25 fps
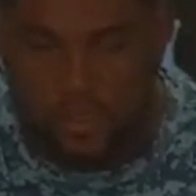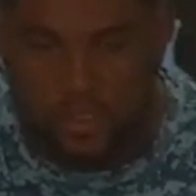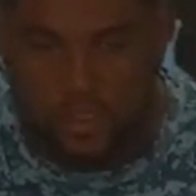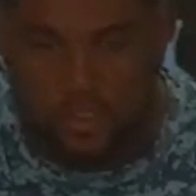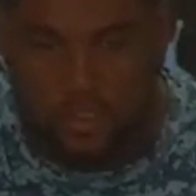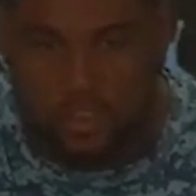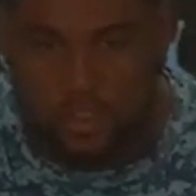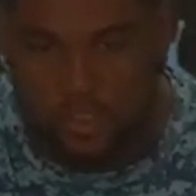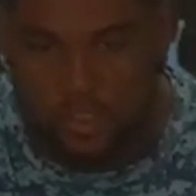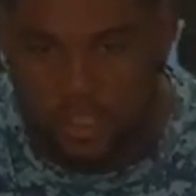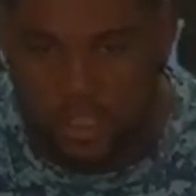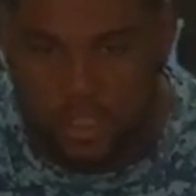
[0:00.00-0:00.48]

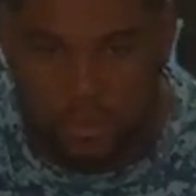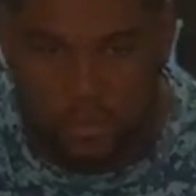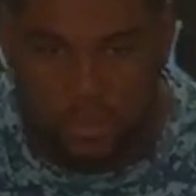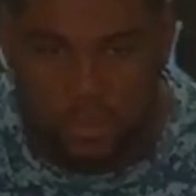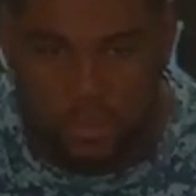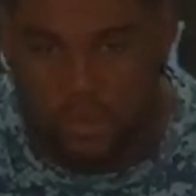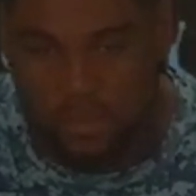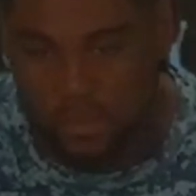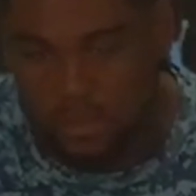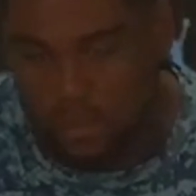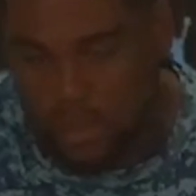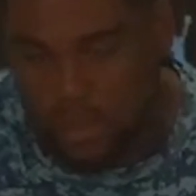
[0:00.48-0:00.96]
you know, telling
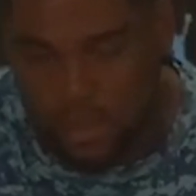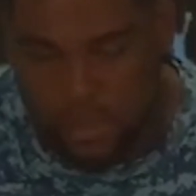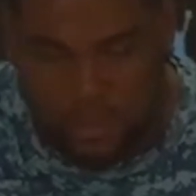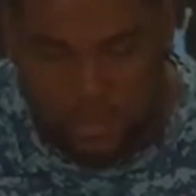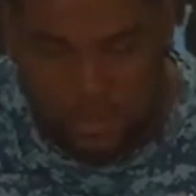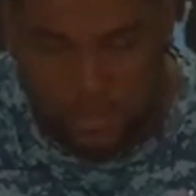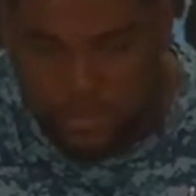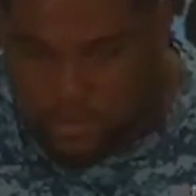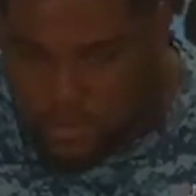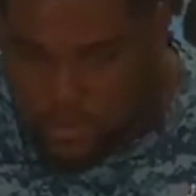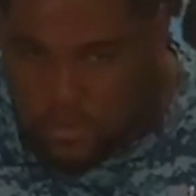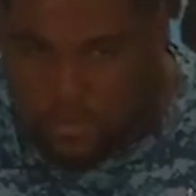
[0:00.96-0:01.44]
me
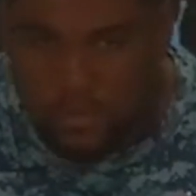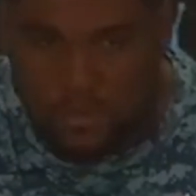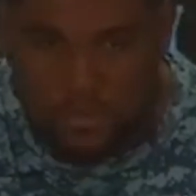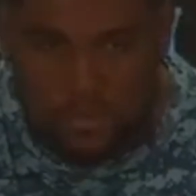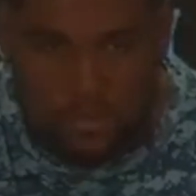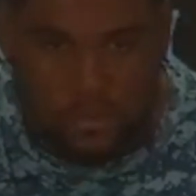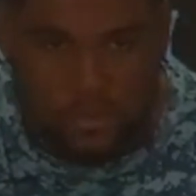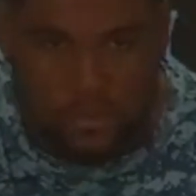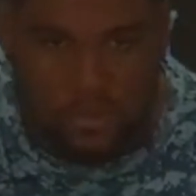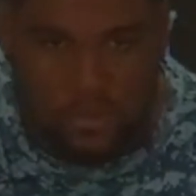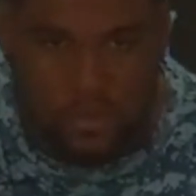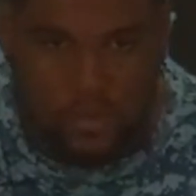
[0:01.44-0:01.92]
like
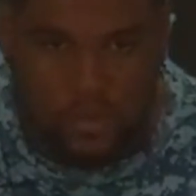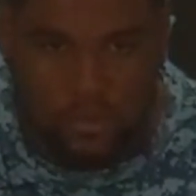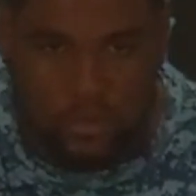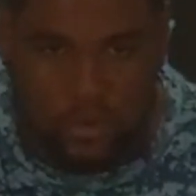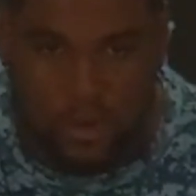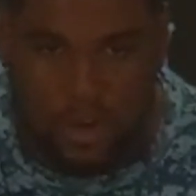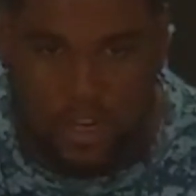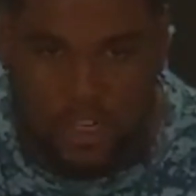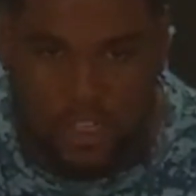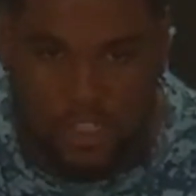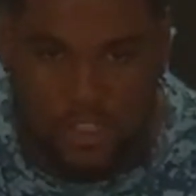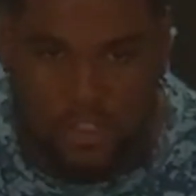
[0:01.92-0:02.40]

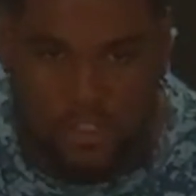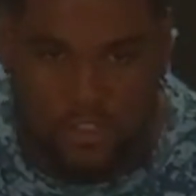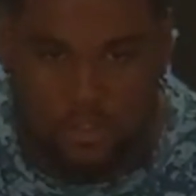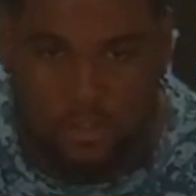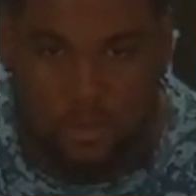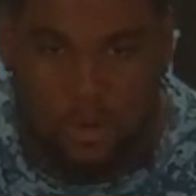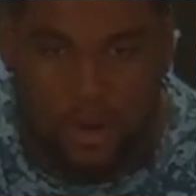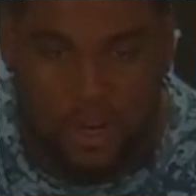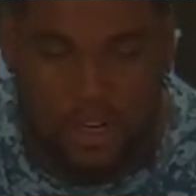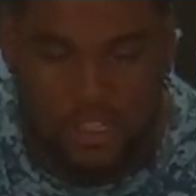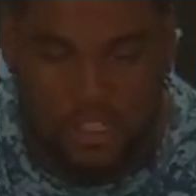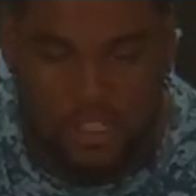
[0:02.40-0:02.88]
what I need to do, what I need to